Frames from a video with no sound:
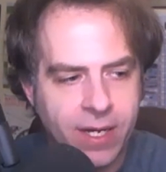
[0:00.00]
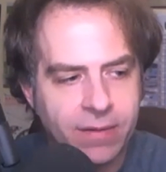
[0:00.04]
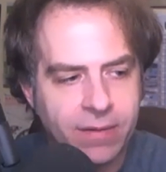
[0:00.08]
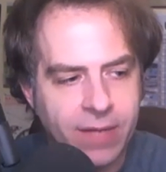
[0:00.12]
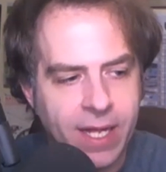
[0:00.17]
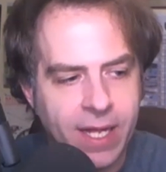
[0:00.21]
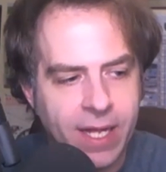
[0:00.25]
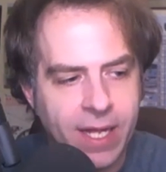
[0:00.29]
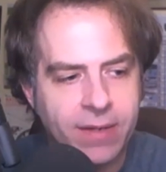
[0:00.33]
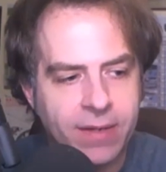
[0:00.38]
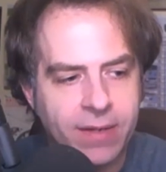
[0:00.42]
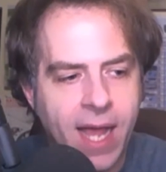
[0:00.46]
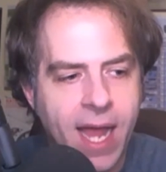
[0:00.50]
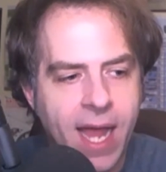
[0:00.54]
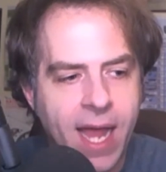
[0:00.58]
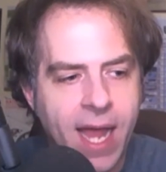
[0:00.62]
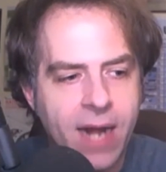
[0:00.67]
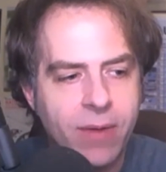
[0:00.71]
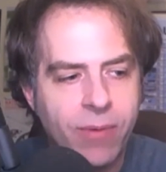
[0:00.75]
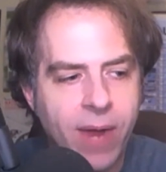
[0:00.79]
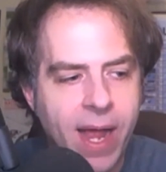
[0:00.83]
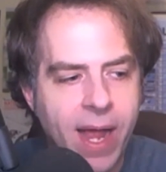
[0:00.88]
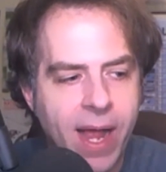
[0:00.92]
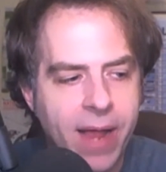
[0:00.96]
So that's kind of
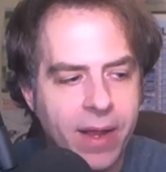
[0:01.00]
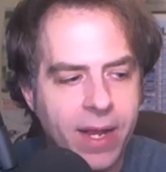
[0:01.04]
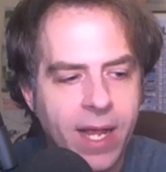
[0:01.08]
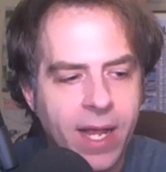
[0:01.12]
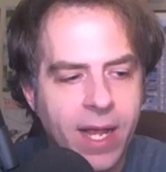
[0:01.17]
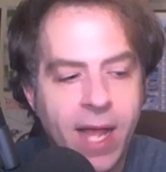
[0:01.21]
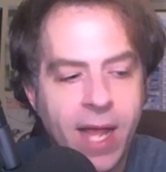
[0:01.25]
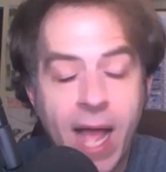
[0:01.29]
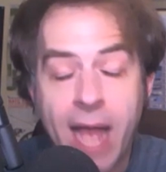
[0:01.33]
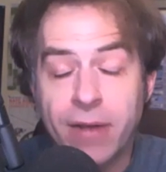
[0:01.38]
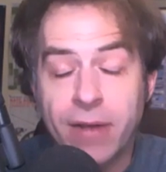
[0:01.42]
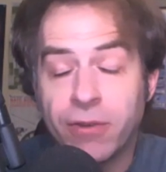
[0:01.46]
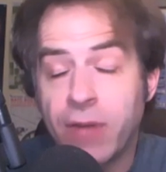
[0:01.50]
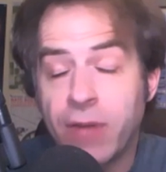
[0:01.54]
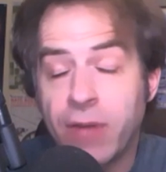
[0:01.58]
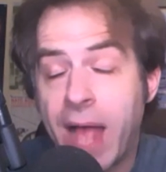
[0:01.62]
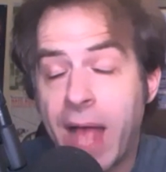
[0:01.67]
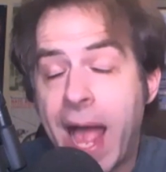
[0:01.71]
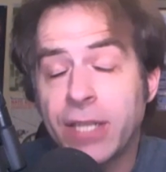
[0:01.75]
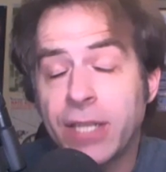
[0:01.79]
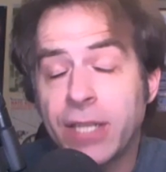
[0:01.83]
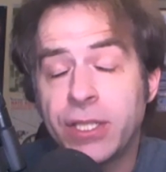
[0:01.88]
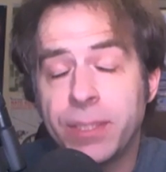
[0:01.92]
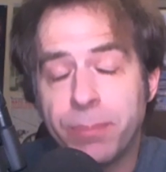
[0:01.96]
why
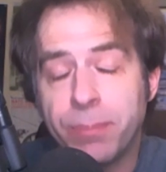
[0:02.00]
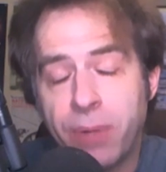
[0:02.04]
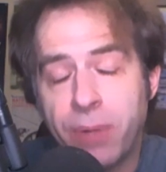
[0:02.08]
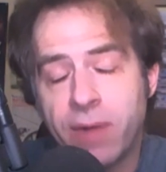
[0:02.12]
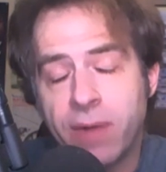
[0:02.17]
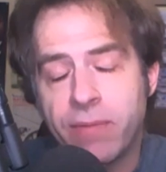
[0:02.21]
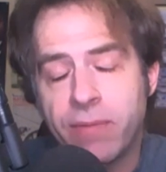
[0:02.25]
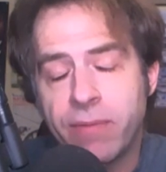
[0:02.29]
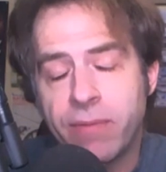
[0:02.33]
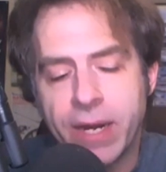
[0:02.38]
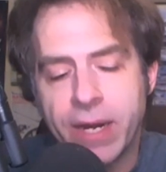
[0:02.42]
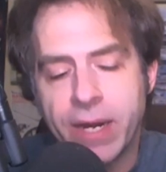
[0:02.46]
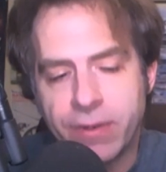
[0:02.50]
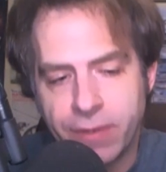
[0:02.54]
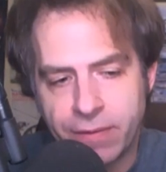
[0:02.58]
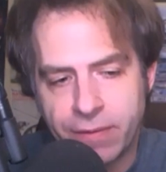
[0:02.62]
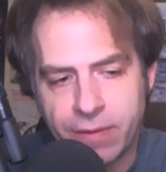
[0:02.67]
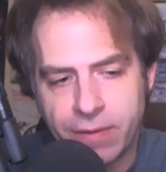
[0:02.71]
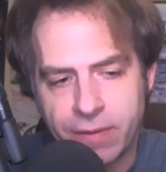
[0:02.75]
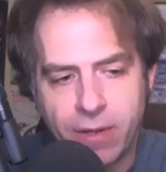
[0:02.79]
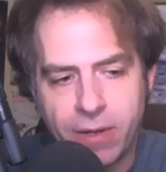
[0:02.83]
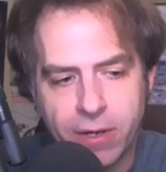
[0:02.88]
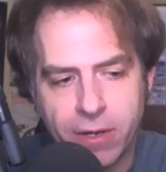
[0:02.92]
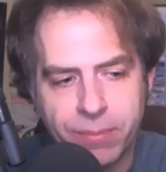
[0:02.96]
actually part of why it took so
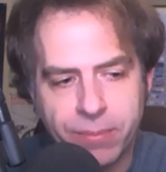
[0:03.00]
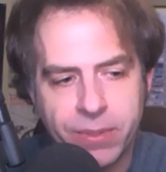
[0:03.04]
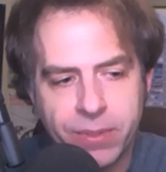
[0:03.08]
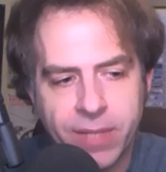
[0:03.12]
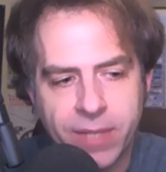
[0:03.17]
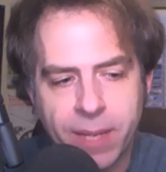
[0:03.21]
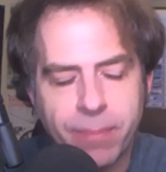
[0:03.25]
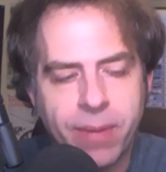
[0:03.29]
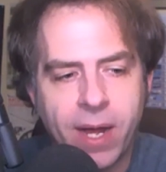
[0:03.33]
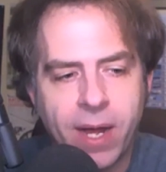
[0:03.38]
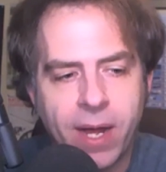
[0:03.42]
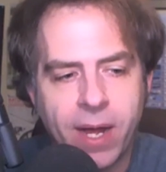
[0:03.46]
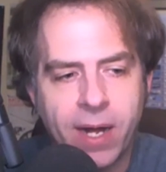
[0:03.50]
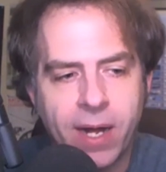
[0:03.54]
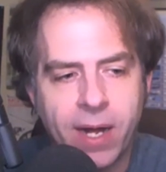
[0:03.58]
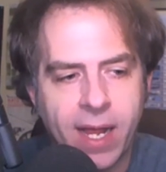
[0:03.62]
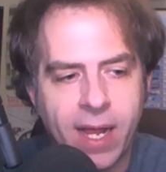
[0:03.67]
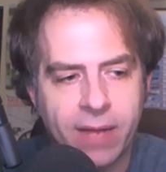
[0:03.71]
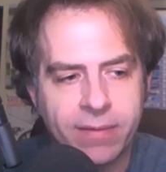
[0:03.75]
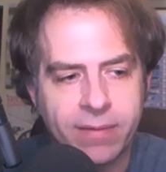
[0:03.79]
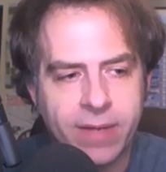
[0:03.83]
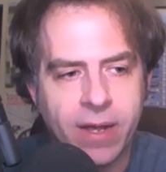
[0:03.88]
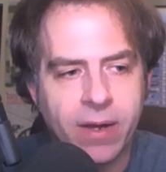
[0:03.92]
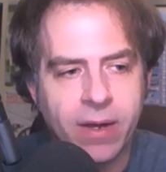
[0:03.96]
long to put that
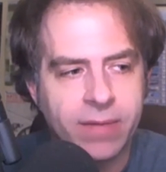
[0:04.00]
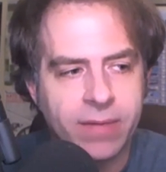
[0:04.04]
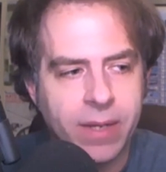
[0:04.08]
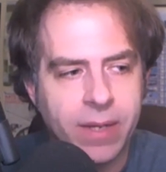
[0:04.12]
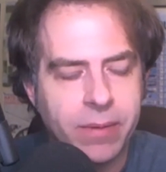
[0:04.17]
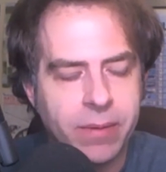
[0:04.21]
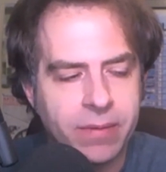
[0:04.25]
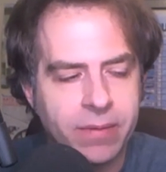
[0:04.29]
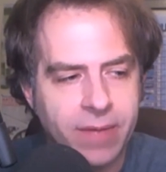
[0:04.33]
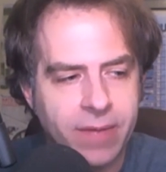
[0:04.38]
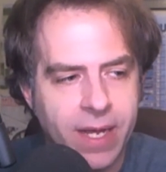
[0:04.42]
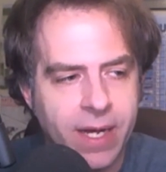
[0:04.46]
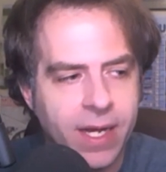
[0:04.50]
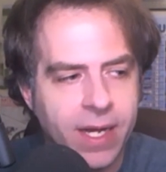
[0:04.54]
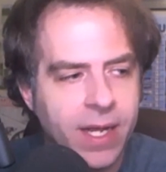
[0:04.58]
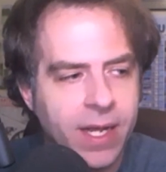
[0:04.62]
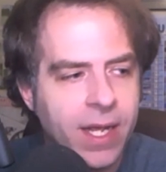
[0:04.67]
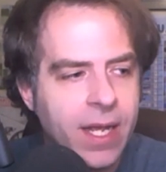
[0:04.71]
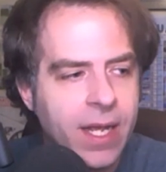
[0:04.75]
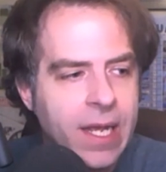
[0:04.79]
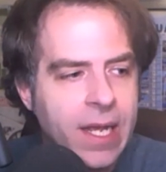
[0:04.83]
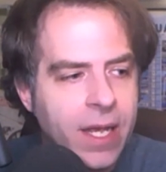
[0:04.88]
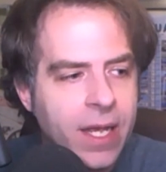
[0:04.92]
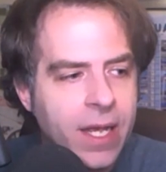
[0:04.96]
podcast out, because I was like,
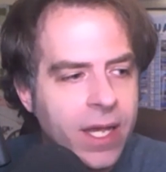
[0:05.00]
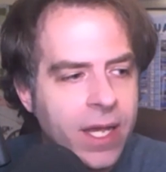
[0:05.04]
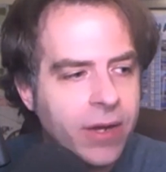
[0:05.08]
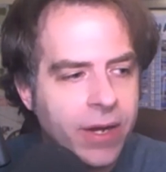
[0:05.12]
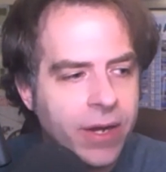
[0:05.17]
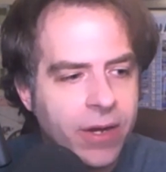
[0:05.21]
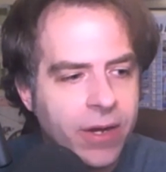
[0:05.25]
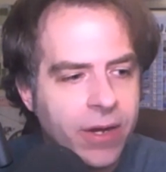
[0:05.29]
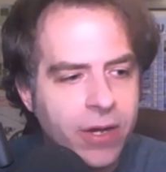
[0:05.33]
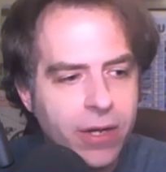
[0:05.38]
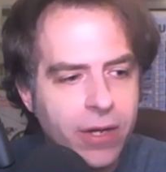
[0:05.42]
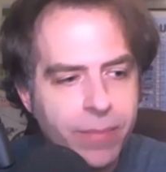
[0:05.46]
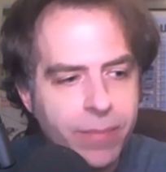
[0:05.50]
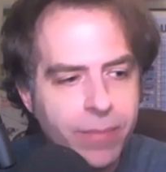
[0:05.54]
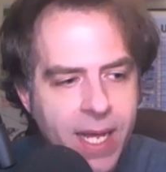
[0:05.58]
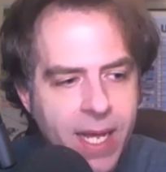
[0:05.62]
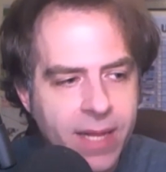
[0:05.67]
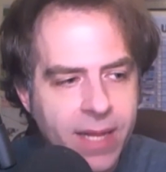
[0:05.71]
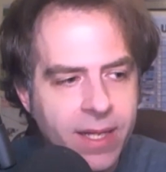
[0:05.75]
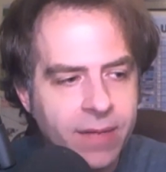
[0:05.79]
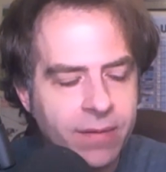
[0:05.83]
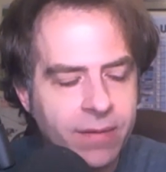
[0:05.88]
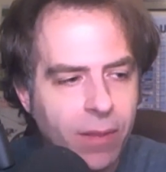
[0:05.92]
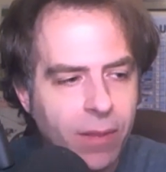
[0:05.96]
I could make
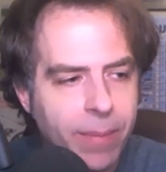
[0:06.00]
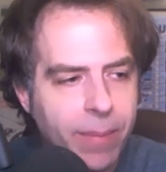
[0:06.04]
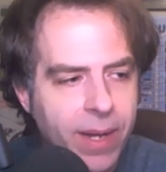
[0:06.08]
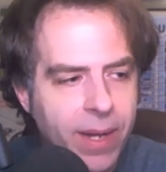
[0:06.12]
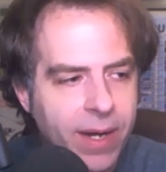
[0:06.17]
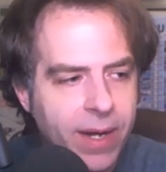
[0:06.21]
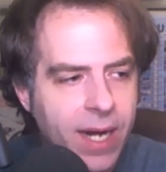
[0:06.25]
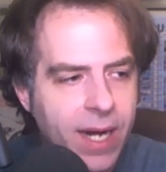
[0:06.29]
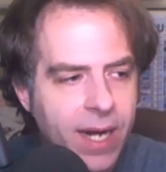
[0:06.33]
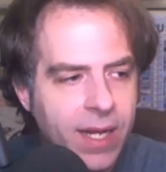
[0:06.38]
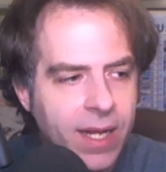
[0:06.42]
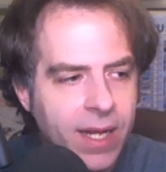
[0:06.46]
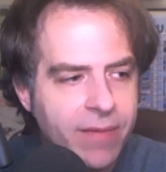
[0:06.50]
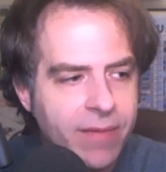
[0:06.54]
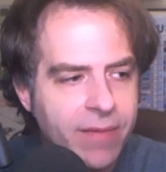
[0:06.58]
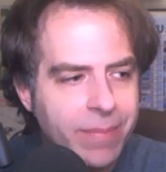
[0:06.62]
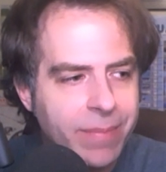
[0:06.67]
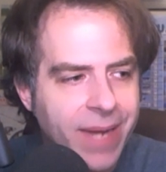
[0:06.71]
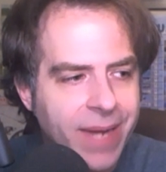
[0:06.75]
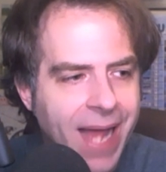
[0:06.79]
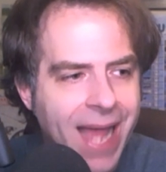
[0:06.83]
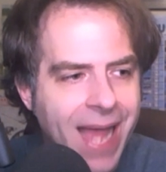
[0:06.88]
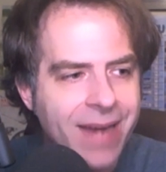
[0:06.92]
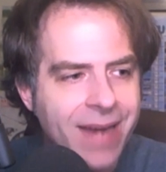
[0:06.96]
this all about 9/11, but
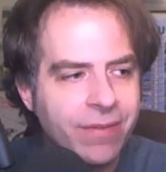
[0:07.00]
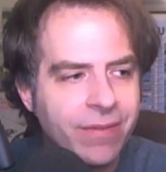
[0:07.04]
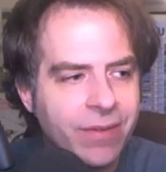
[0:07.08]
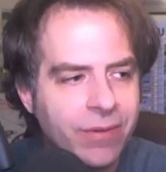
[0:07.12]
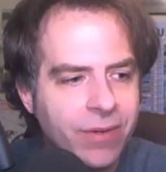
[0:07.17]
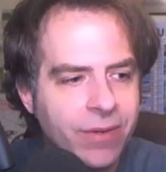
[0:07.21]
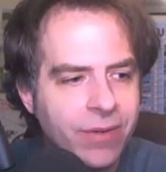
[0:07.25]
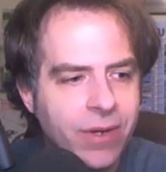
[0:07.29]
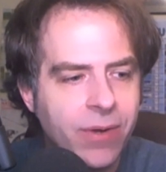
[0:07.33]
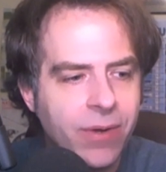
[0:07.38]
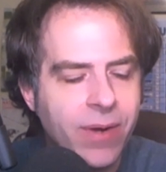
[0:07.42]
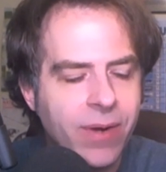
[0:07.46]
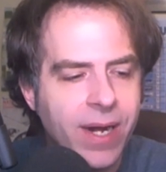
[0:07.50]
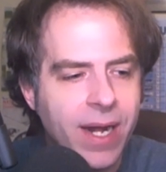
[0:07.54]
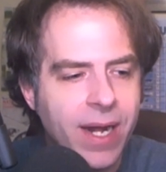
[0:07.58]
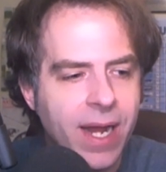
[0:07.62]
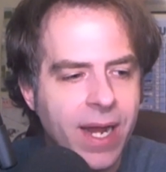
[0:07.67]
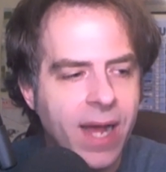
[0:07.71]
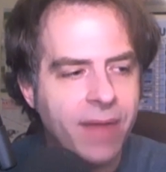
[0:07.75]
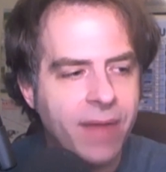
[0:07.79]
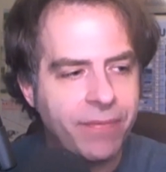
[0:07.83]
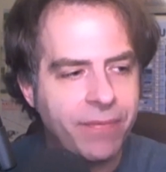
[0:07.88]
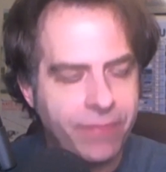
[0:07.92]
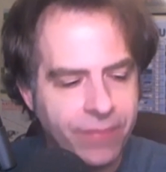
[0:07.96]
I just don't know
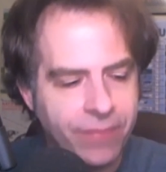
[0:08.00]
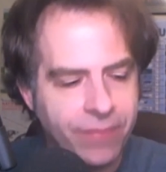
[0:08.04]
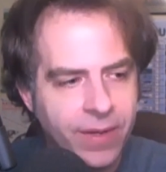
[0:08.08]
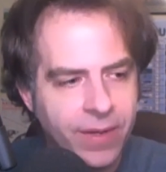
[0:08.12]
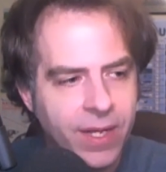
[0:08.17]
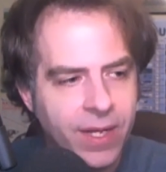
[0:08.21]
enough.